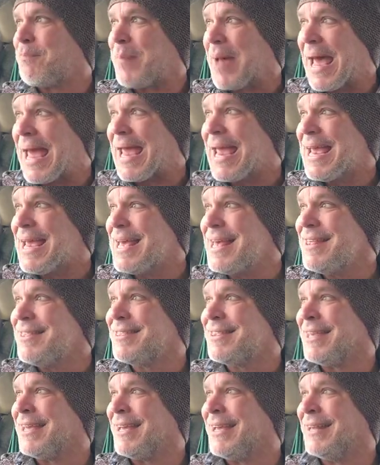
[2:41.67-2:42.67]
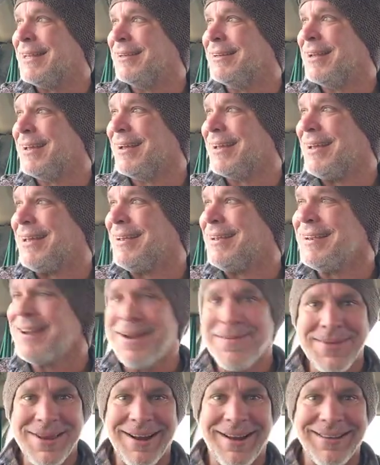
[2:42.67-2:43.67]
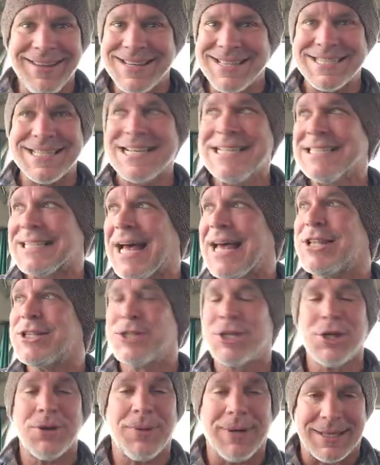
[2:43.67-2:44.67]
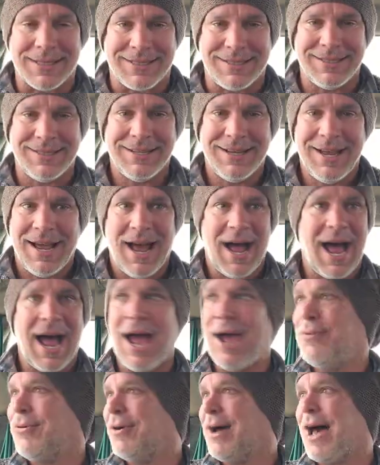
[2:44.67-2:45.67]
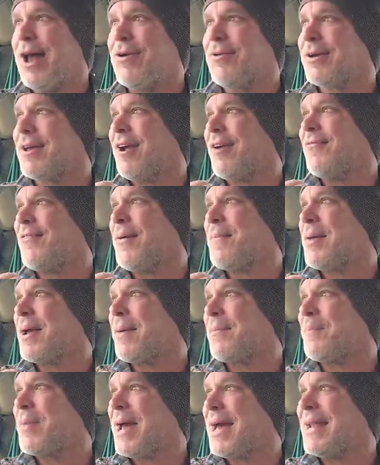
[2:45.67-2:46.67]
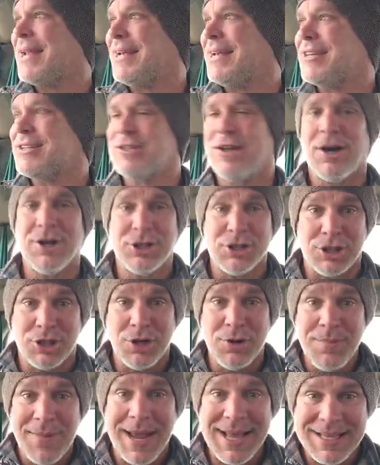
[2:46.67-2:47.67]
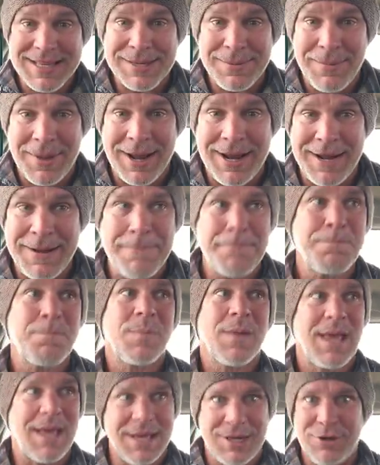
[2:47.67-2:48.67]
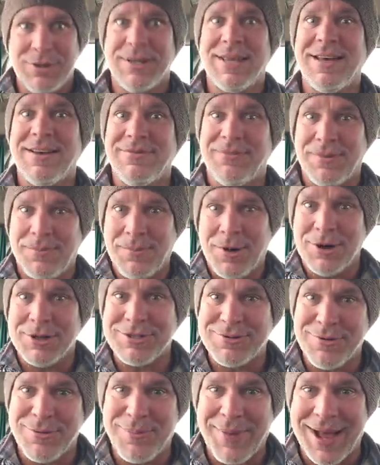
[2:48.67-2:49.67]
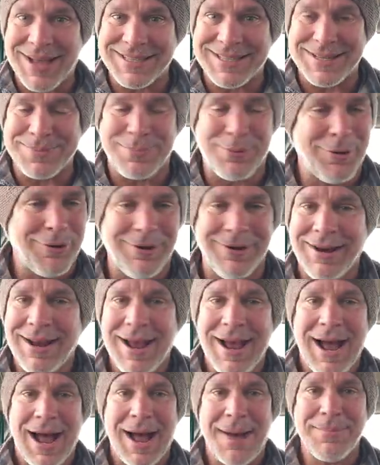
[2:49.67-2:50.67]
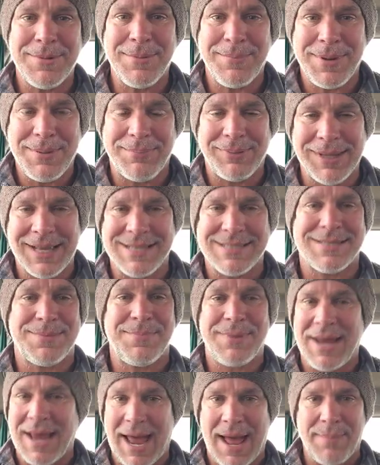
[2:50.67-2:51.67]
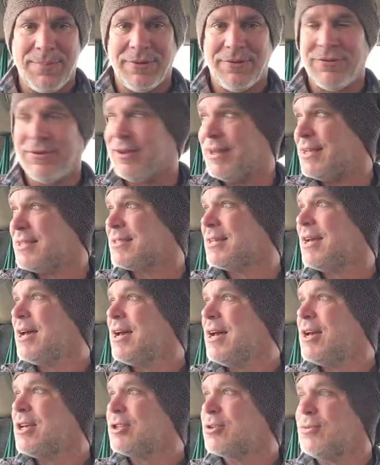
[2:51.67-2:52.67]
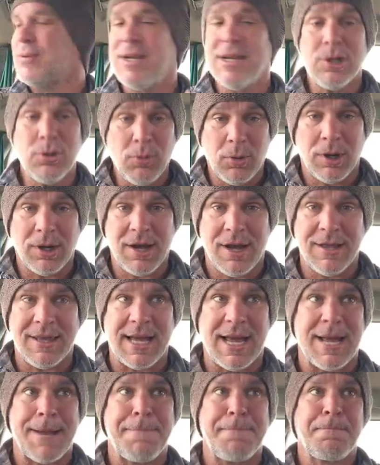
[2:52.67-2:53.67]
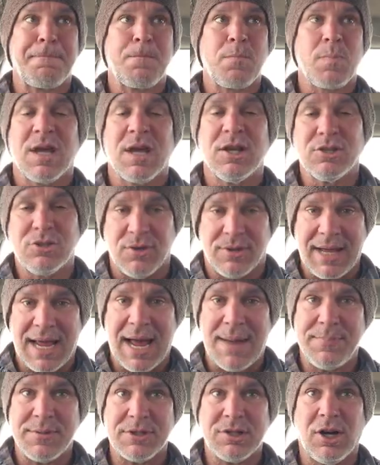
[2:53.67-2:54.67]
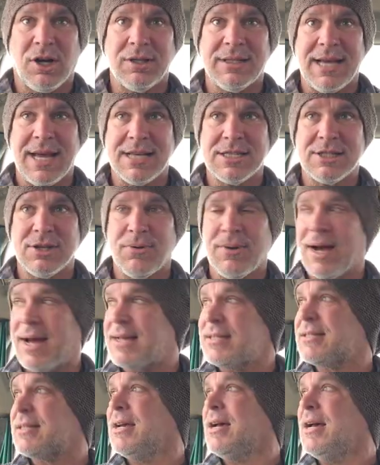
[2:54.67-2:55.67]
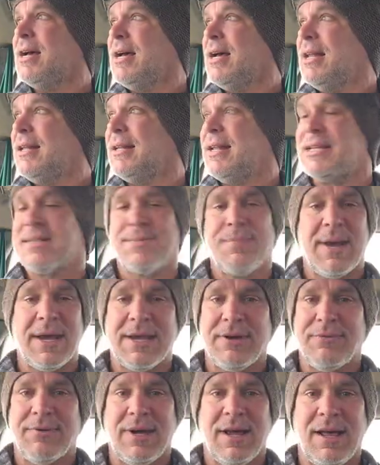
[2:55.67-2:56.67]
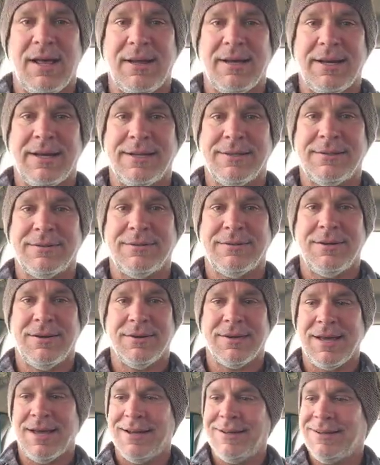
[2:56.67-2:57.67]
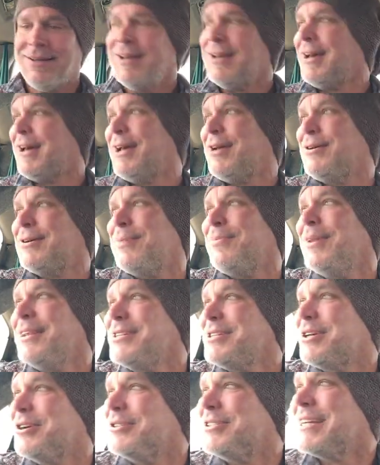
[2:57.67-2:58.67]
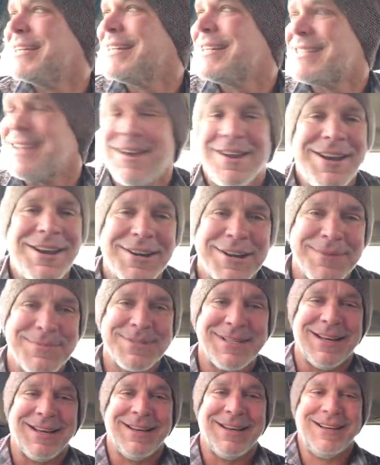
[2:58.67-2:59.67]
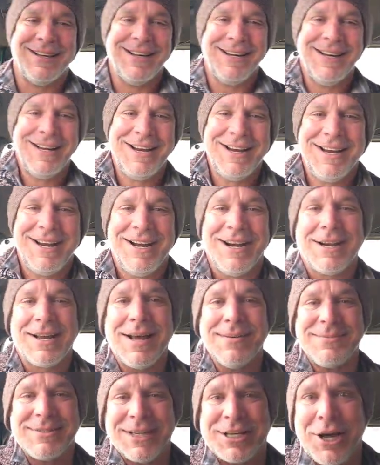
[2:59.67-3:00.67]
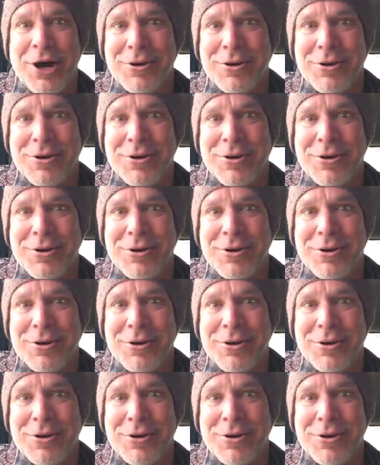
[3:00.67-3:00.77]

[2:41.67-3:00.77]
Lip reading: bathed and, you know what I mean, all these things, do it. I don't care if I make a penny. As long as you make some money and you give most of it back to the poor, I'm going to be blessed and be happy for this. So we need to work on that. So the app is called the SOS. Let's make it reality. Okay? And I'm going to let you go check this out. Here comes a